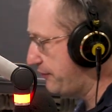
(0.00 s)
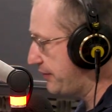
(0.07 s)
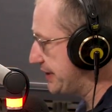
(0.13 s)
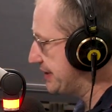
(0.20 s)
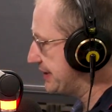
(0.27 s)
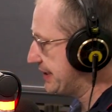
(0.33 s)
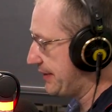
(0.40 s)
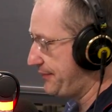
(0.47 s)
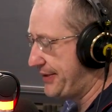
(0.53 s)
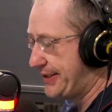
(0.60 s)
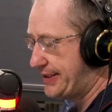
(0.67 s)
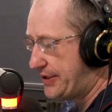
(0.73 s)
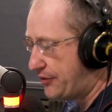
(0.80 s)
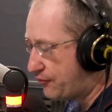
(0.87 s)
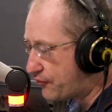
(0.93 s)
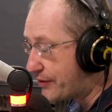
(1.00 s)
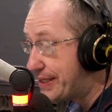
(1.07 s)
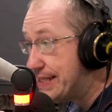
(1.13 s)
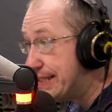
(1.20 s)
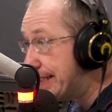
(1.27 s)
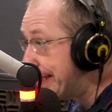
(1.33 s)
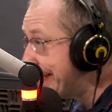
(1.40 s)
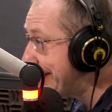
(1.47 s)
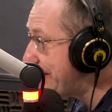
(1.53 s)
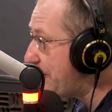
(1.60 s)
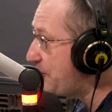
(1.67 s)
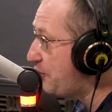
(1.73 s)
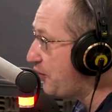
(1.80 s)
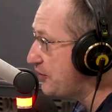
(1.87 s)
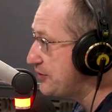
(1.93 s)
it's something you're reading,
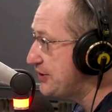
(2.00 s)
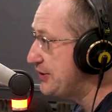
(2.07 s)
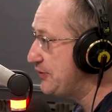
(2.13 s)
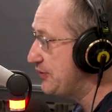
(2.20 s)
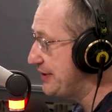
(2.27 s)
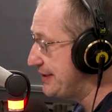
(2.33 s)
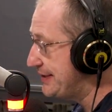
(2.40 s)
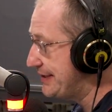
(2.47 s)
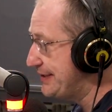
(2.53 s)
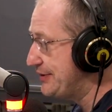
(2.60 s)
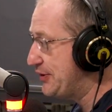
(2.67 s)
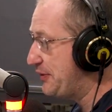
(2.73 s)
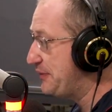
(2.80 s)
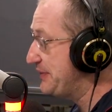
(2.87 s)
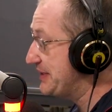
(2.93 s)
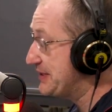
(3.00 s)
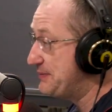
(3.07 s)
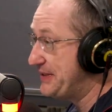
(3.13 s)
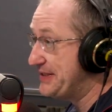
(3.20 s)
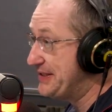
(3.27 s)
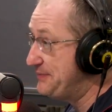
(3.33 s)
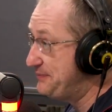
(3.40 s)
watching or listening to? I'm expecting